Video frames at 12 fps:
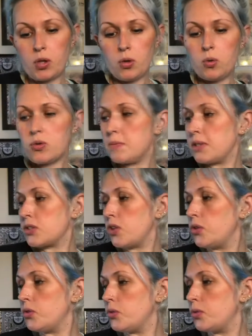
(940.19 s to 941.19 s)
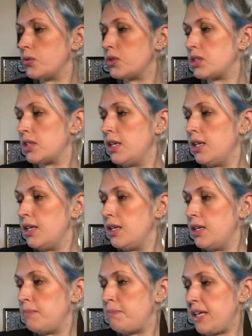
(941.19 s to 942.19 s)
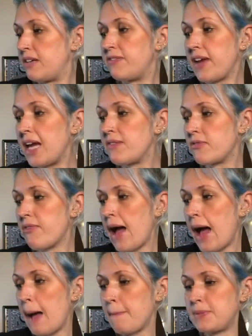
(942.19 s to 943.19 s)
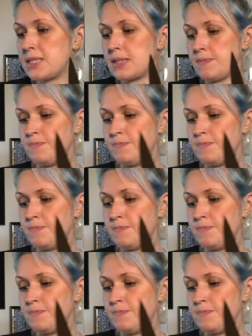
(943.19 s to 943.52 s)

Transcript: all the McDonald's big flavour wraps,